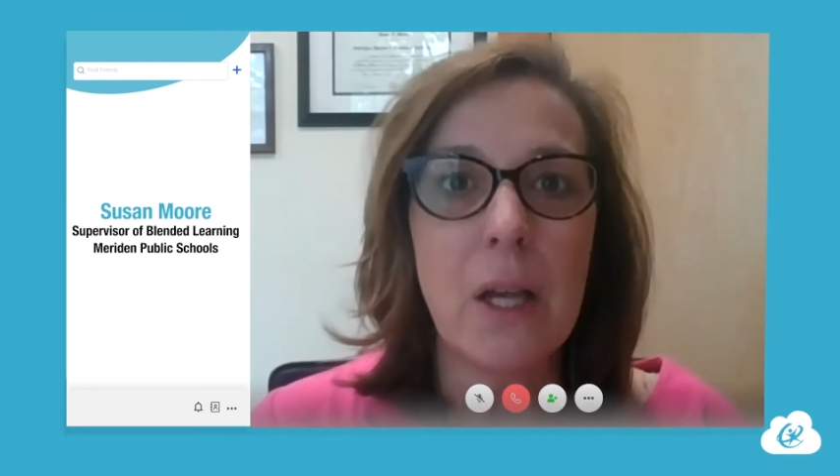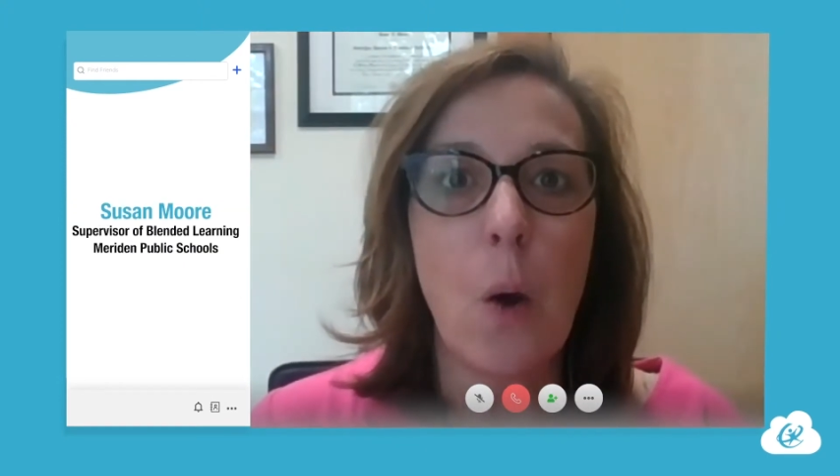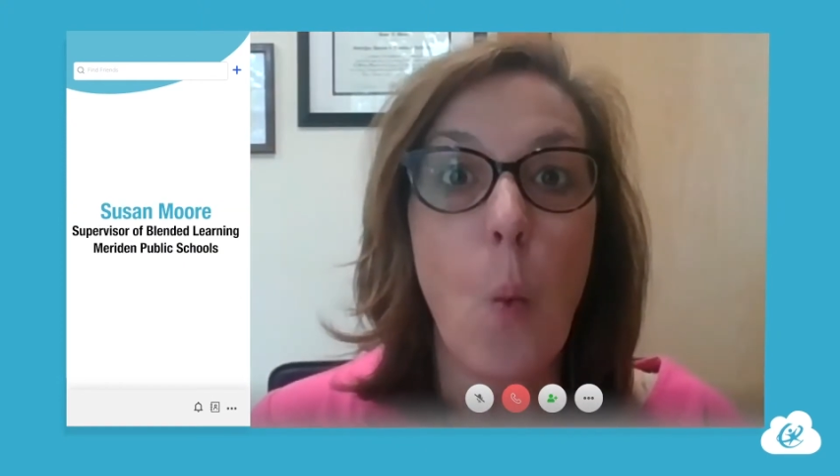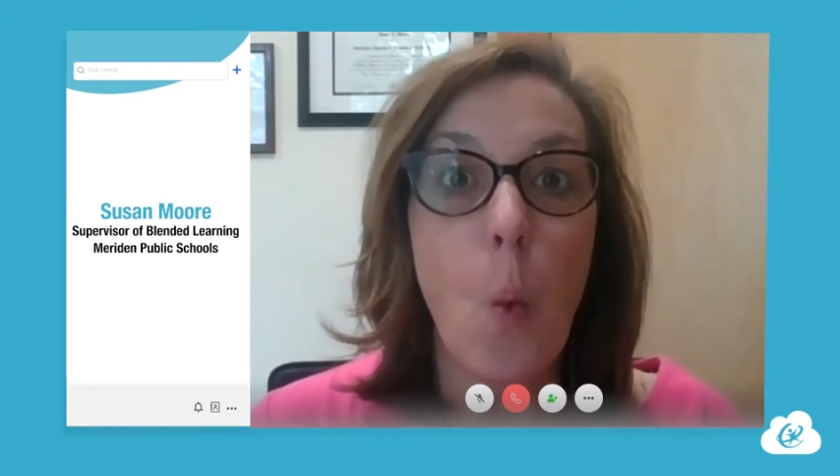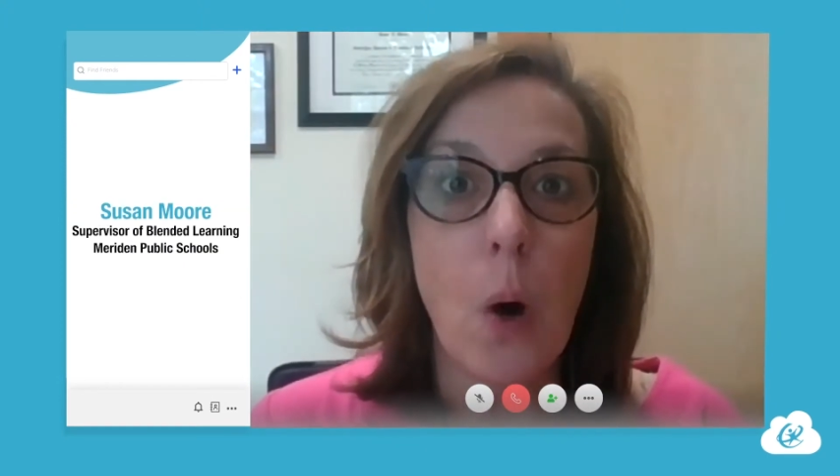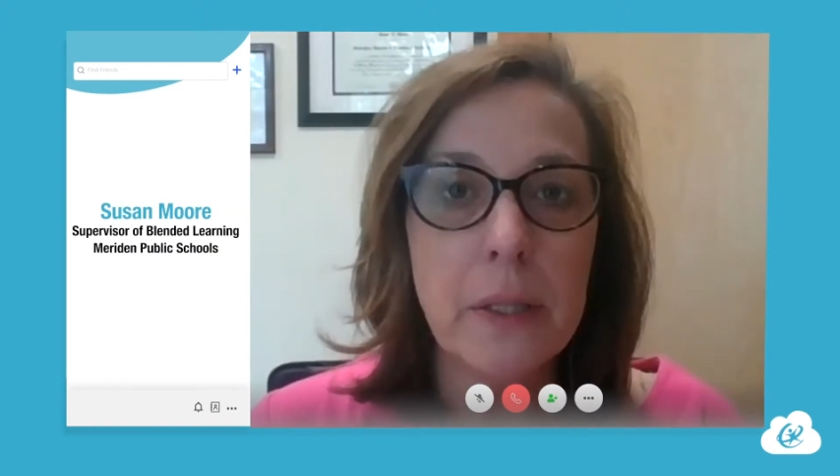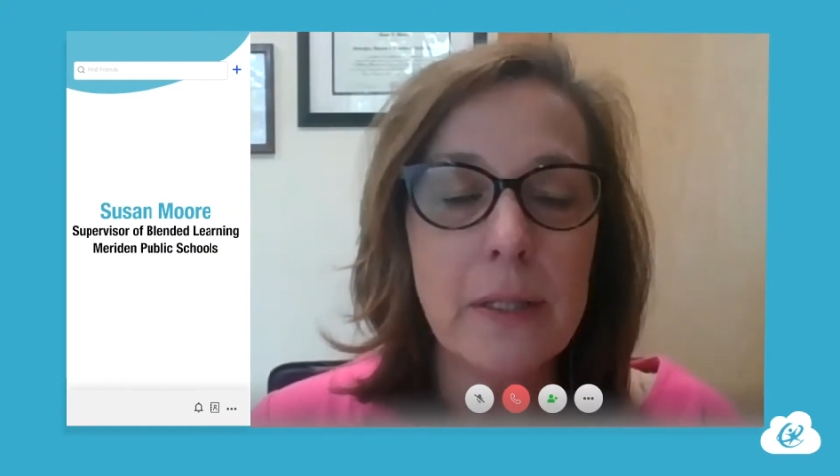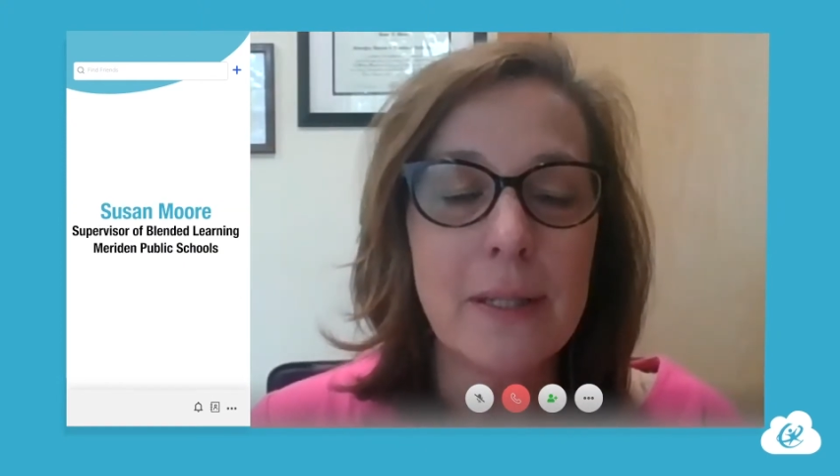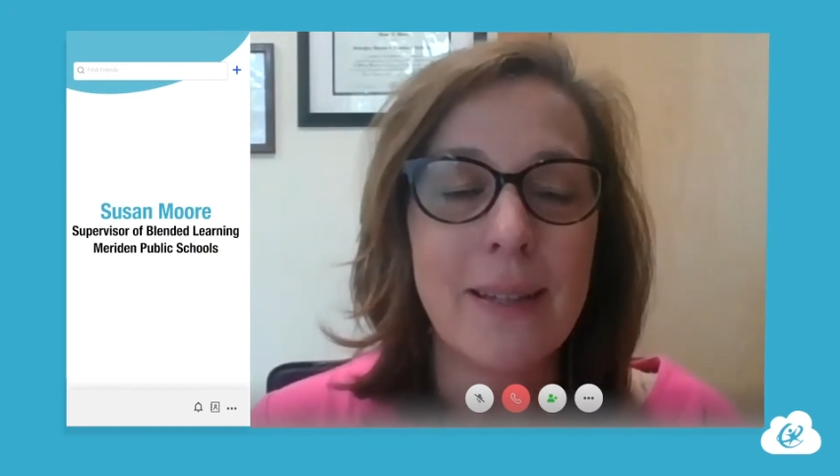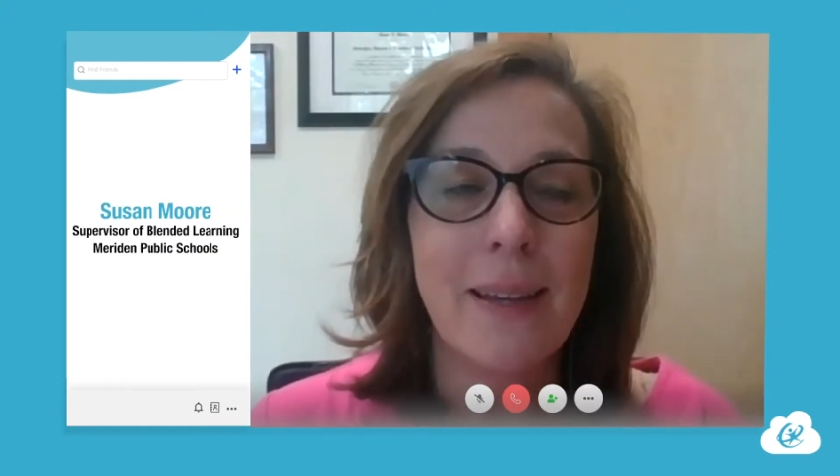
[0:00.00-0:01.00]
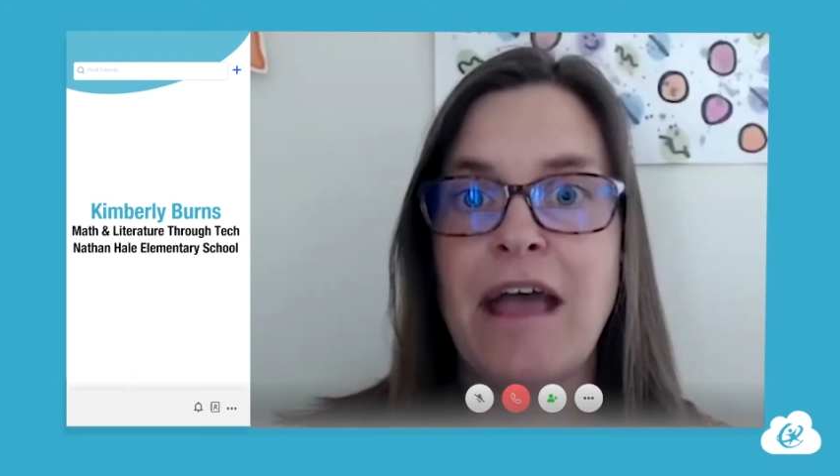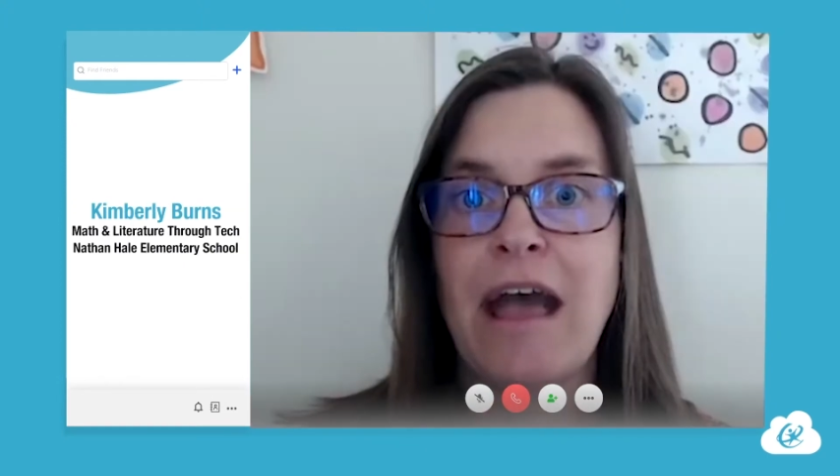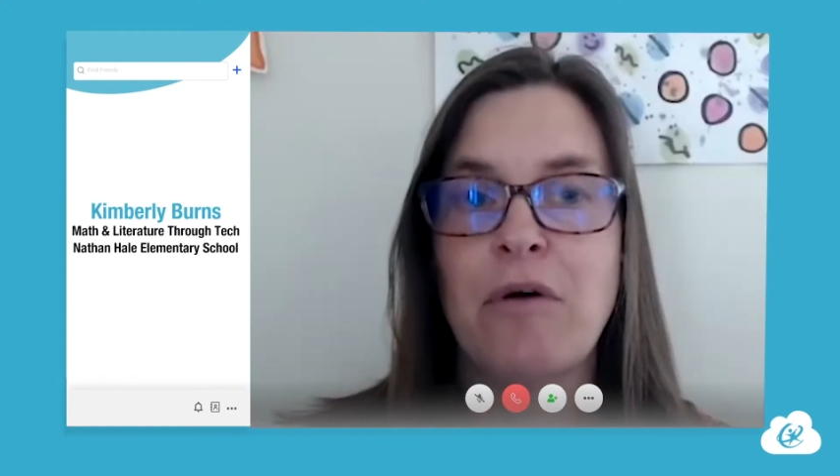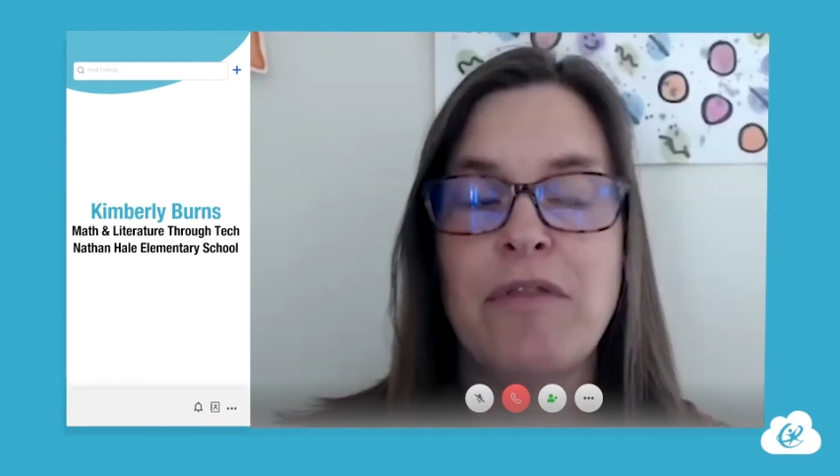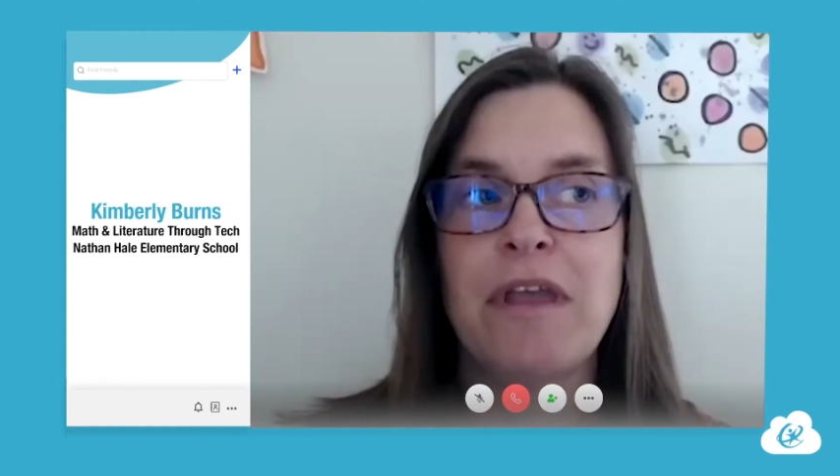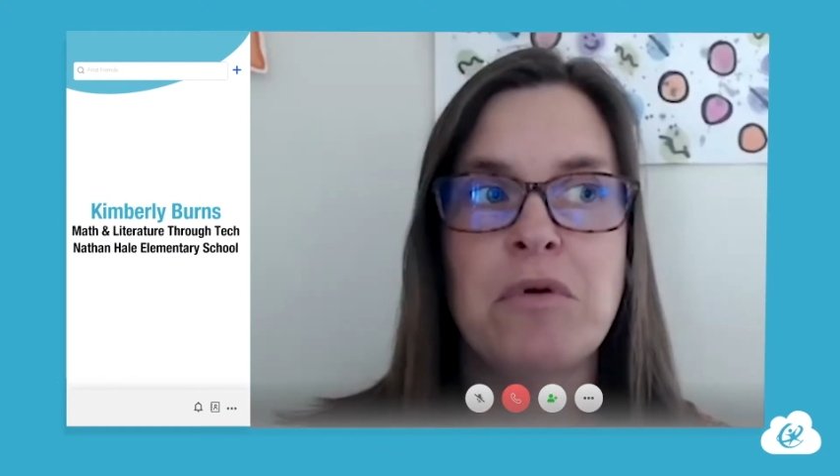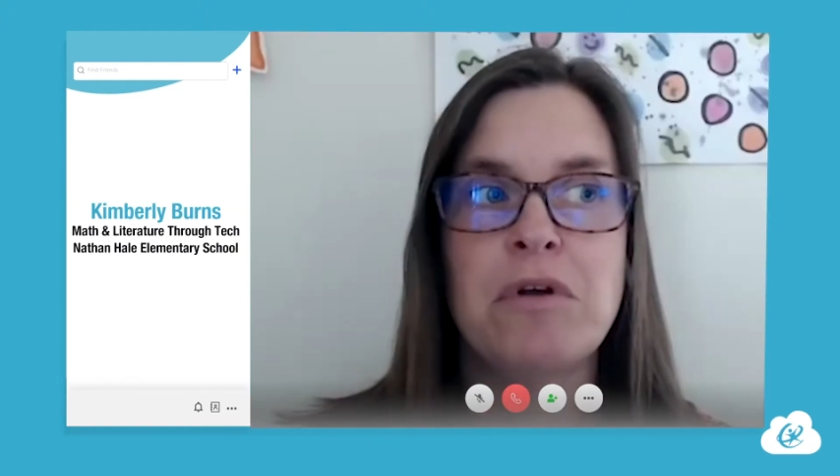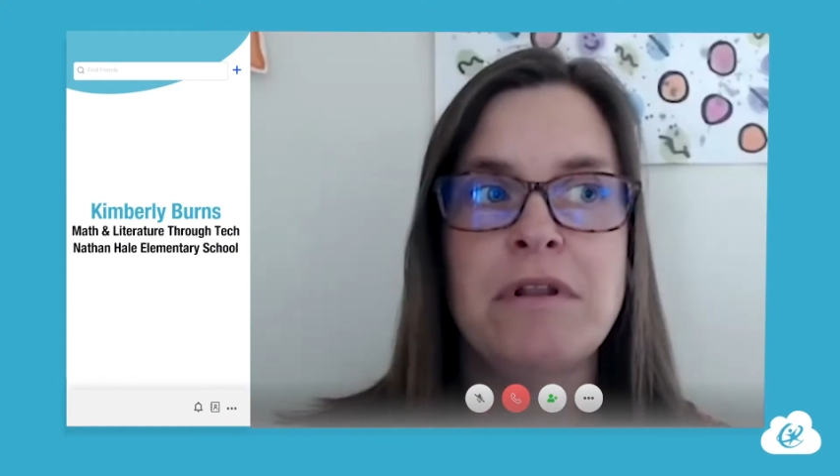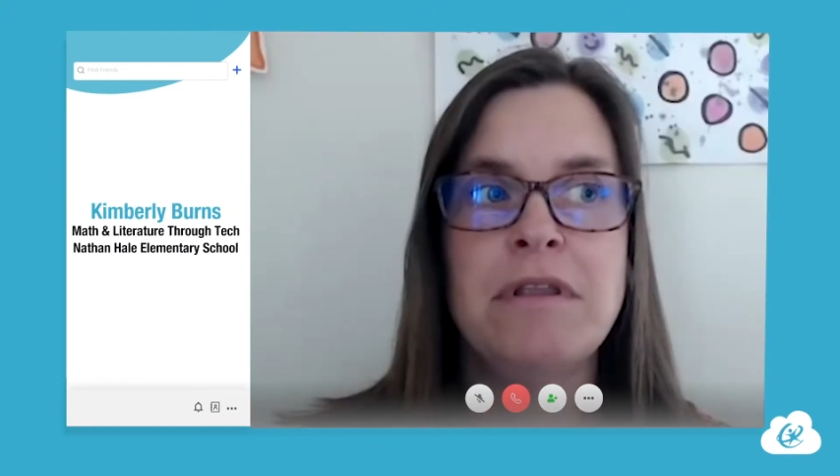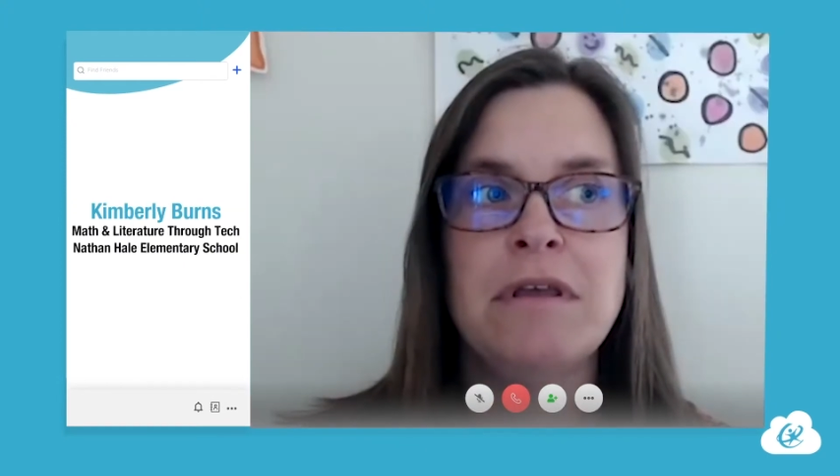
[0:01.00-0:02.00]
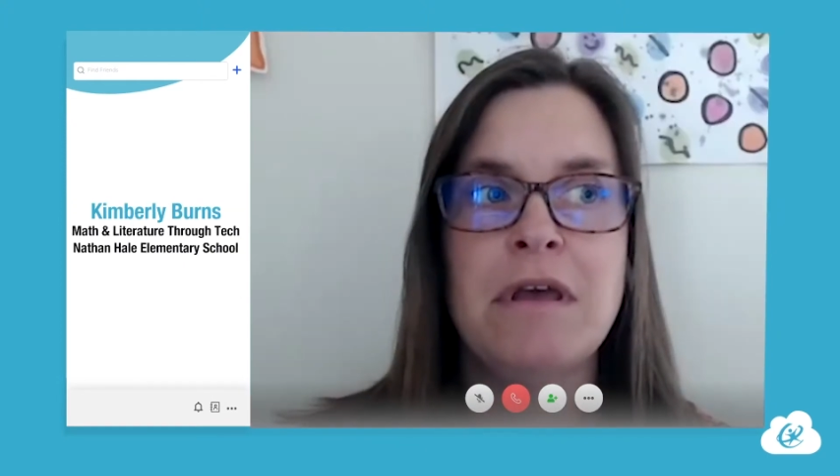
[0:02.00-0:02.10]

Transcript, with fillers: at once. How they would